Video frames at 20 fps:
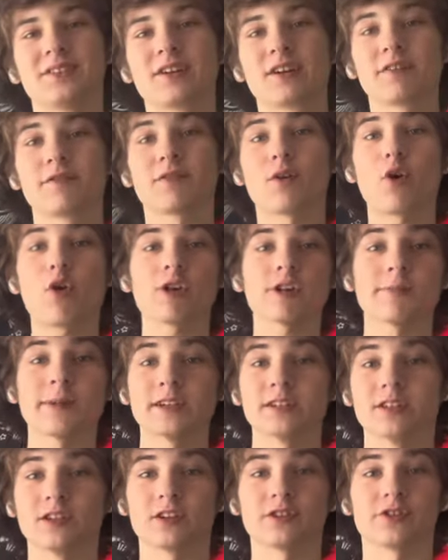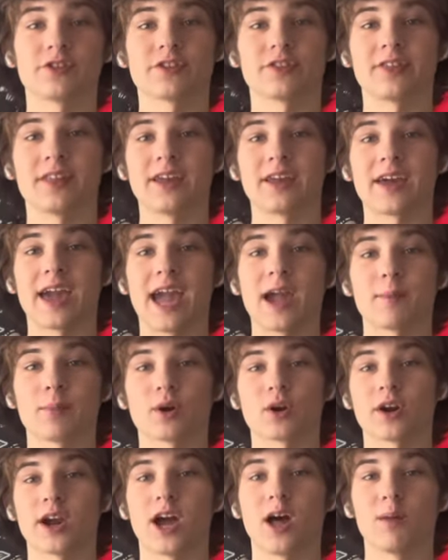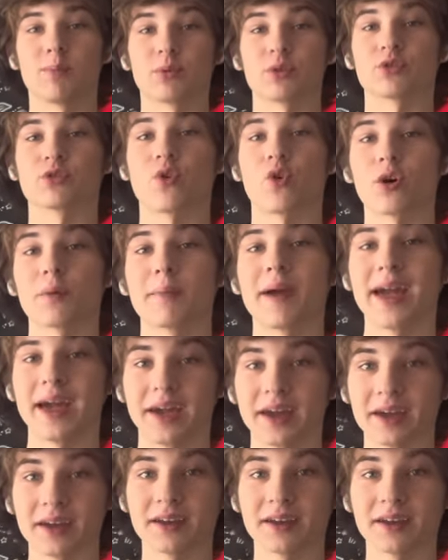Of course my children think hamburger helpers gourmet.